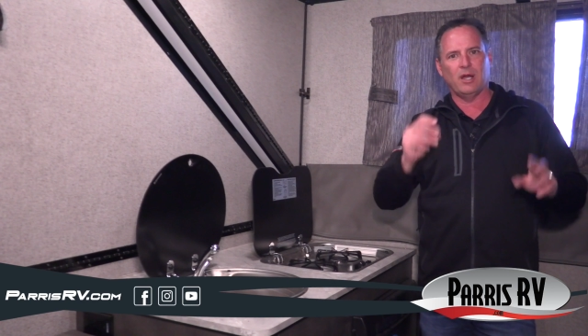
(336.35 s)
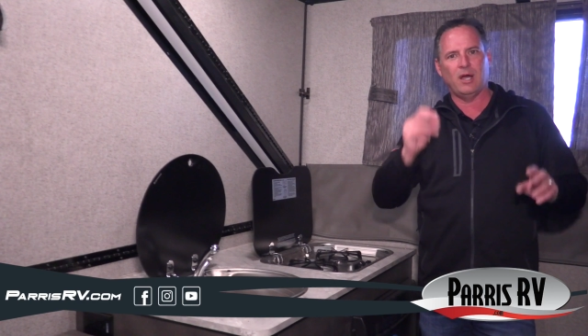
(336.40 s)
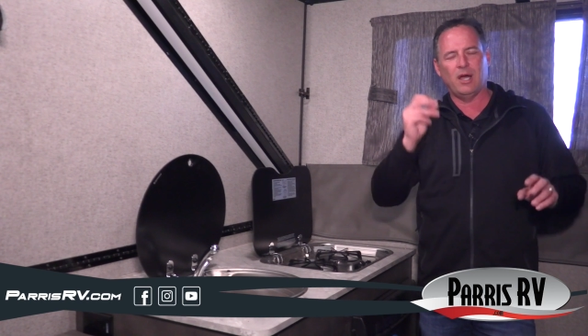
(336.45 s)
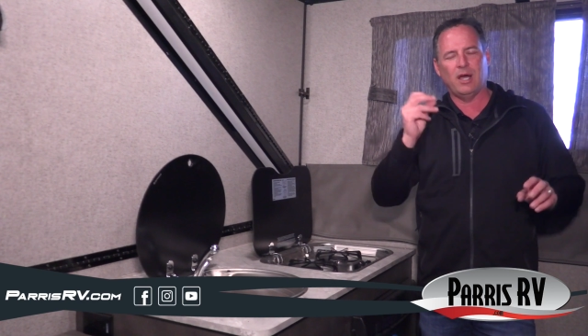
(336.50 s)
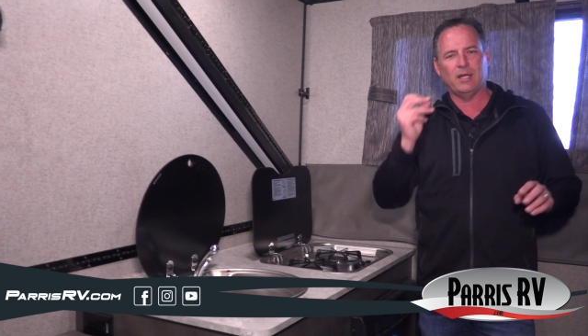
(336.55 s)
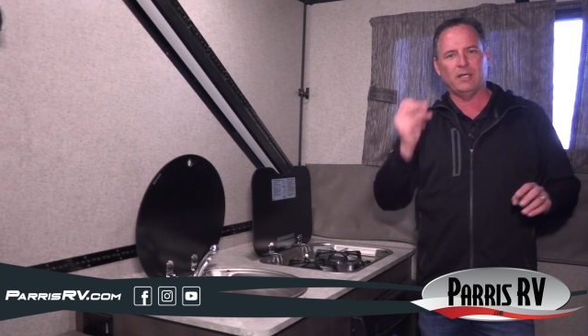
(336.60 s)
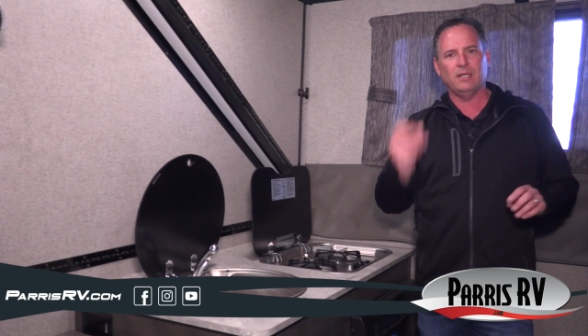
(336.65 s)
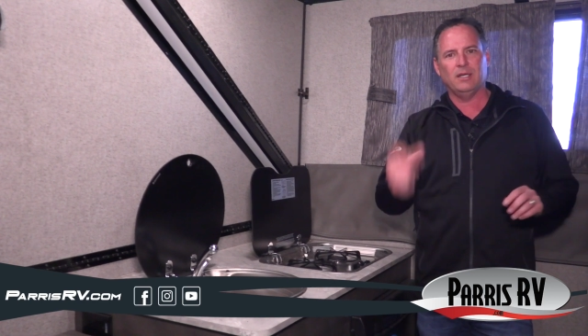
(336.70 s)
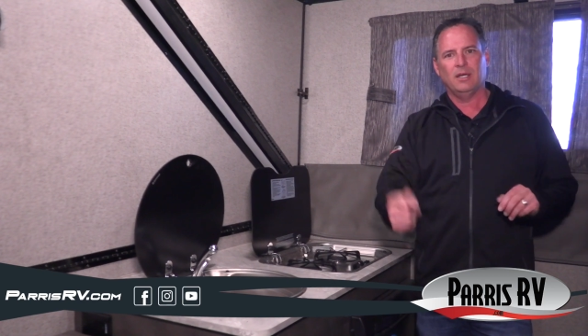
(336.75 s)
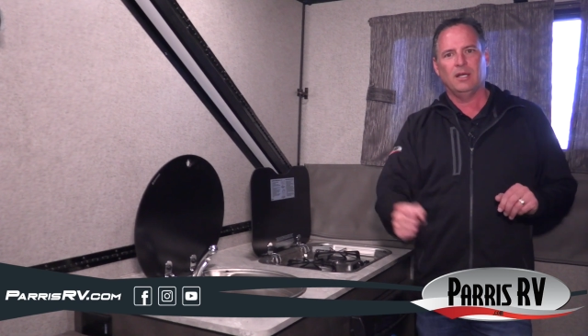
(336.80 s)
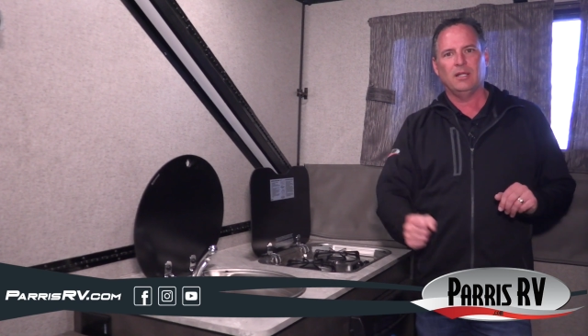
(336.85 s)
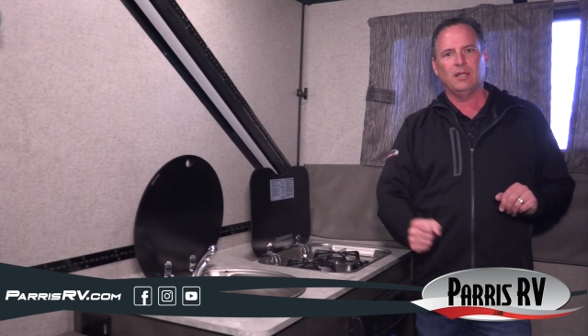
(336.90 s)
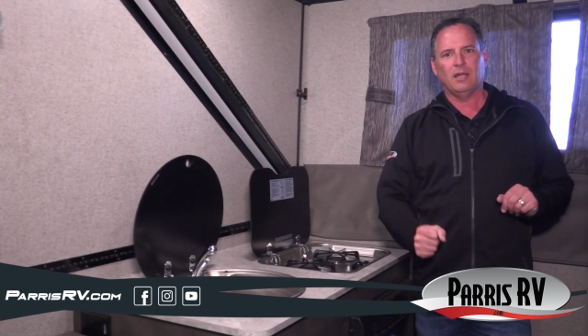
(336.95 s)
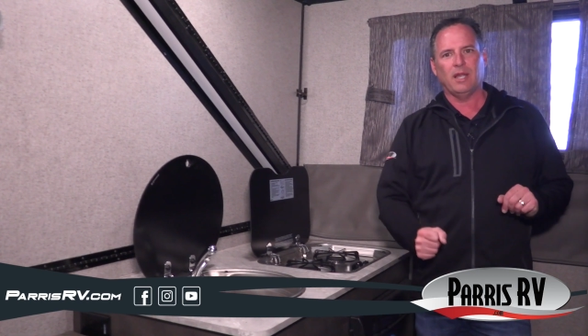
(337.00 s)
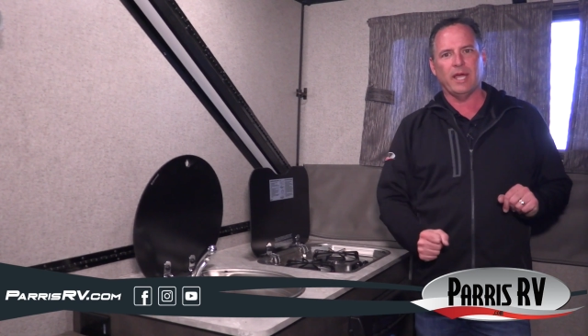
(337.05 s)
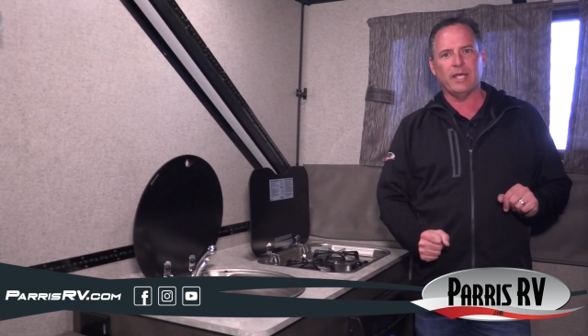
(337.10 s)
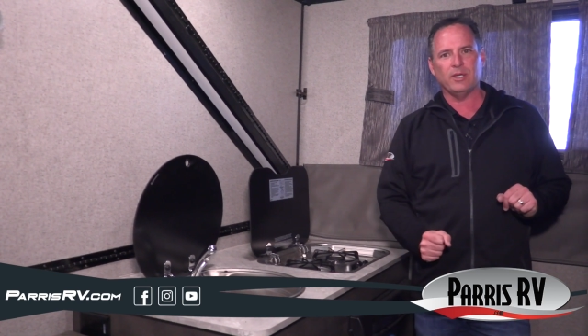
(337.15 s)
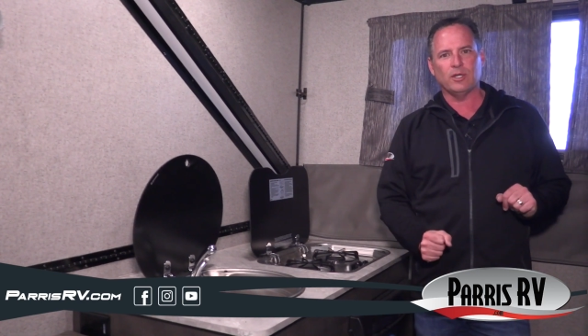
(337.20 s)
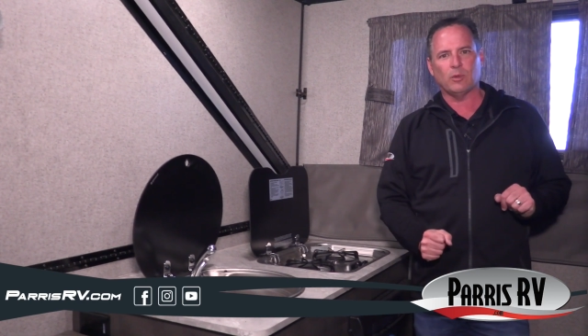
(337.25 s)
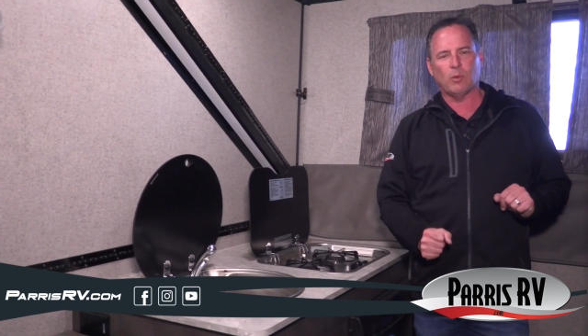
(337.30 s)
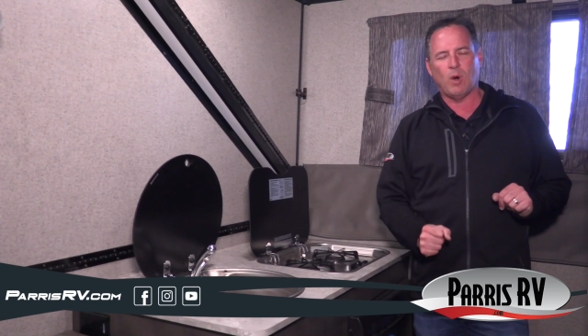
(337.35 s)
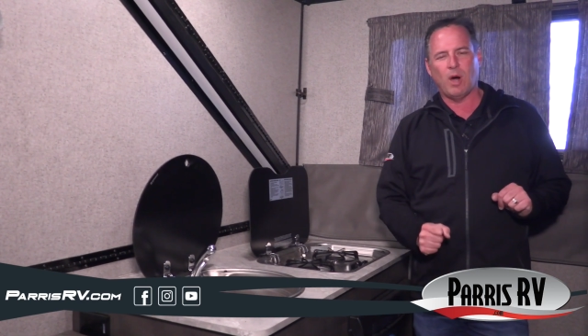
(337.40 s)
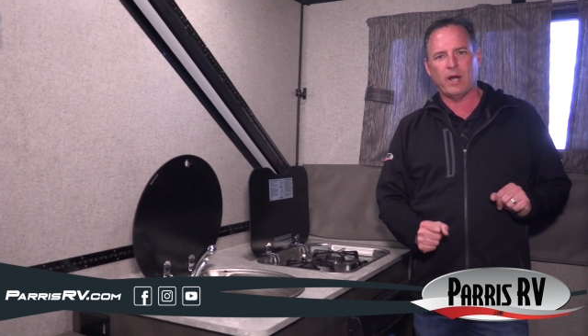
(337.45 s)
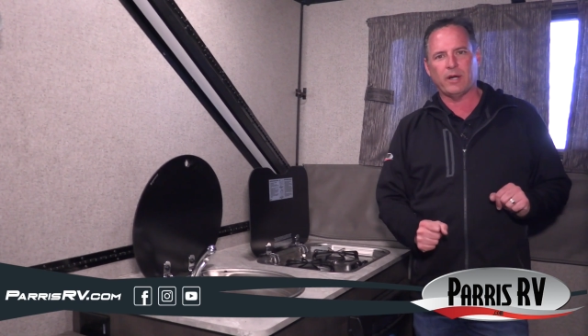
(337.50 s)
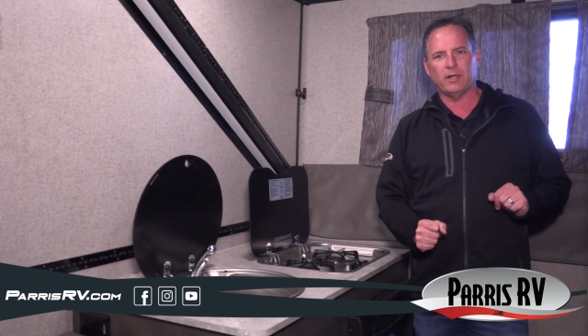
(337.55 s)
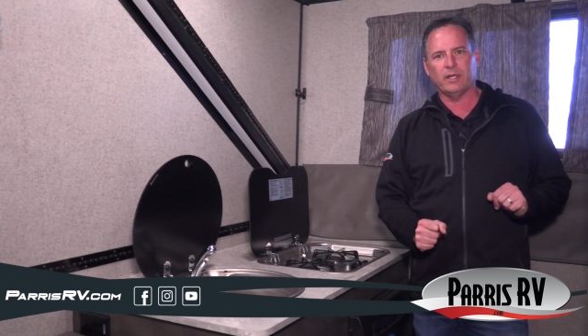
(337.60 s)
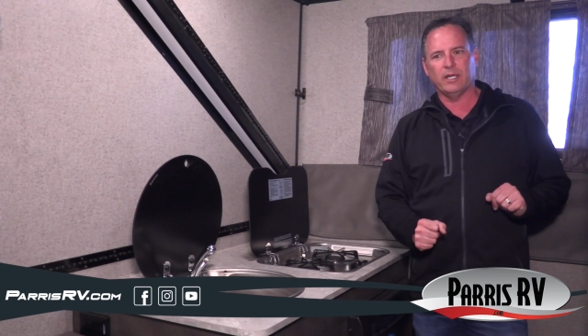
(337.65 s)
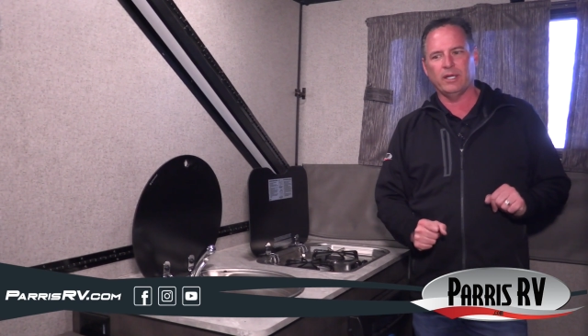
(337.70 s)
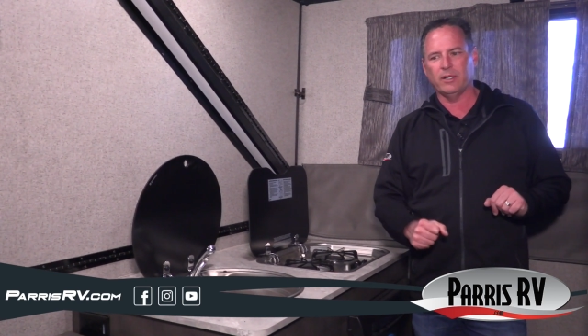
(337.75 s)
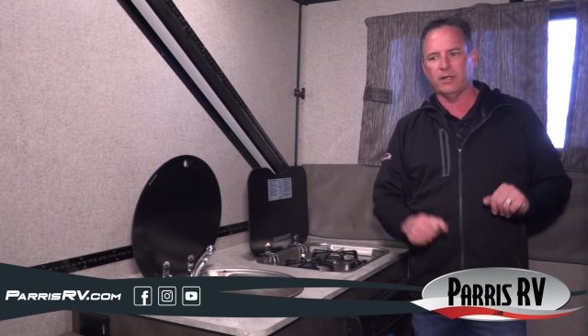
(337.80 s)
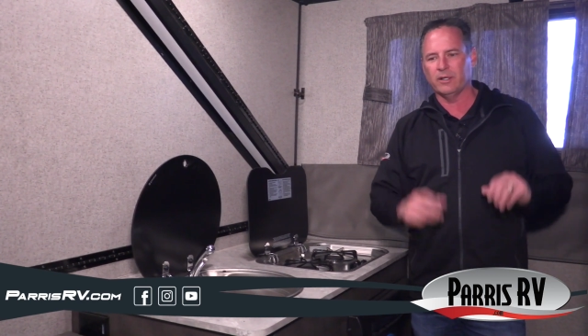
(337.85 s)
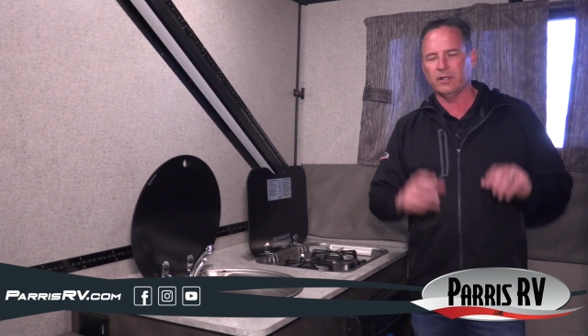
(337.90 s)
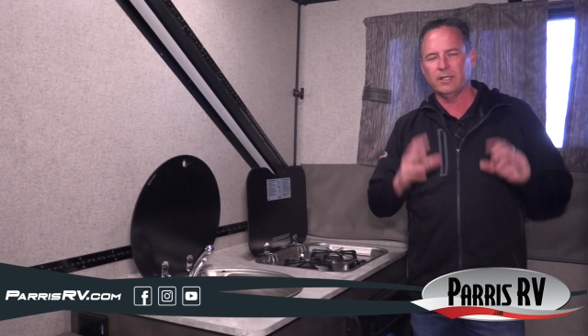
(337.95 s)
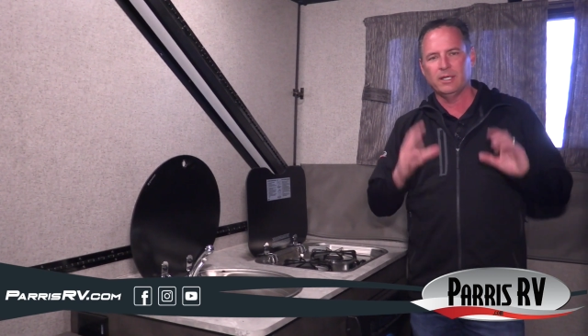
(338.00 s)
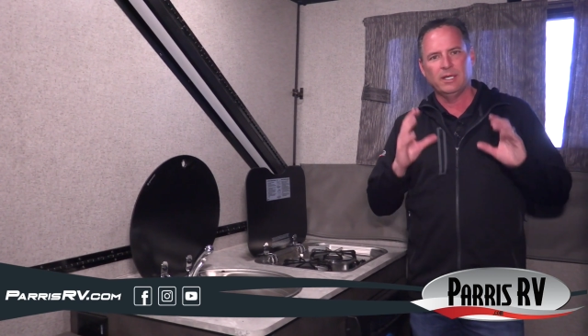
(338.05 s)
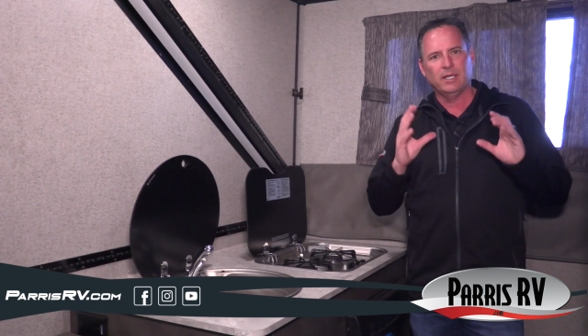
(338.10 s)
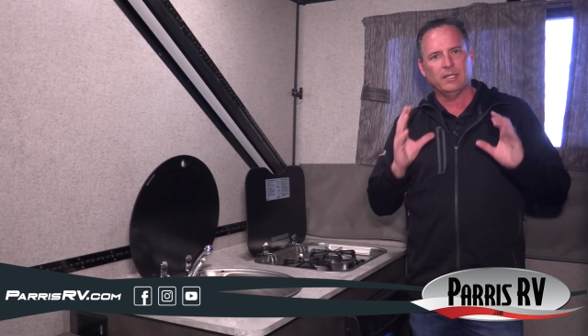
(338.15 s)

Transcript: on, light your water heater,